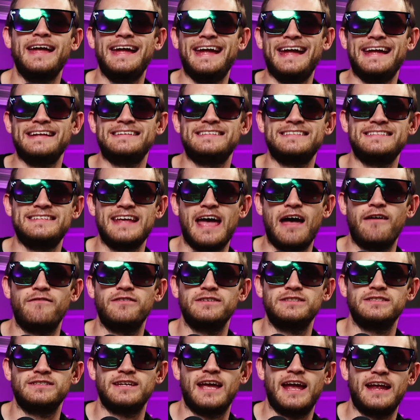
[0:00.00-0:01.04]
It's
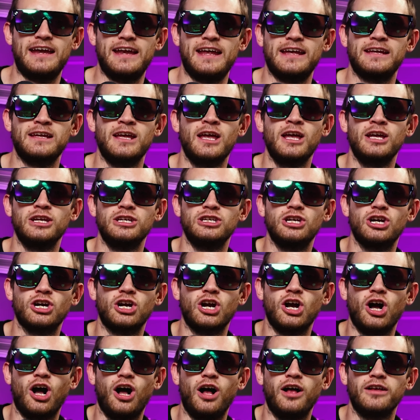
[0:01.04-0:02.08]
devastating. You're
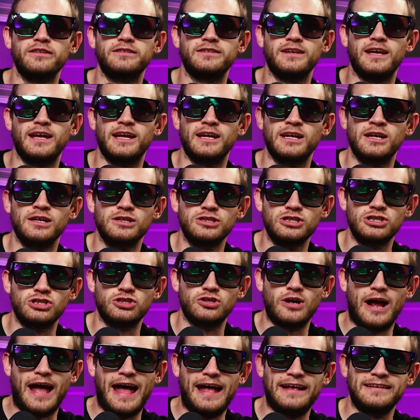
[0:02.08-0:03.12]
causing
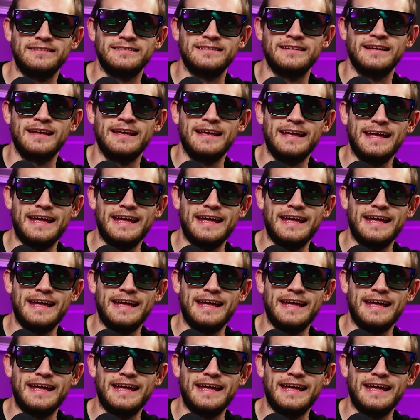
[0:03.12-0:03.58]
stress